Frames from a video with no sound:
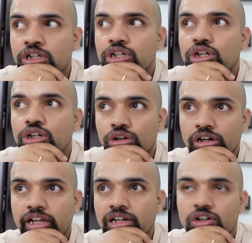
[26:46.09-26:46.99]
Chronic
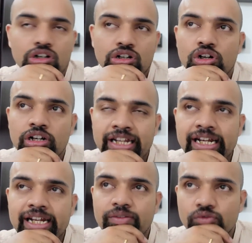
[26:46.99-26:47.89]
or
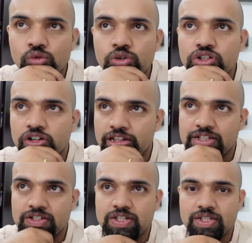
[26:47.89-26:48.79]
non-healing wounds or
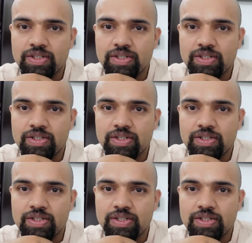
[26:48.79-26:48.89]
ulcers.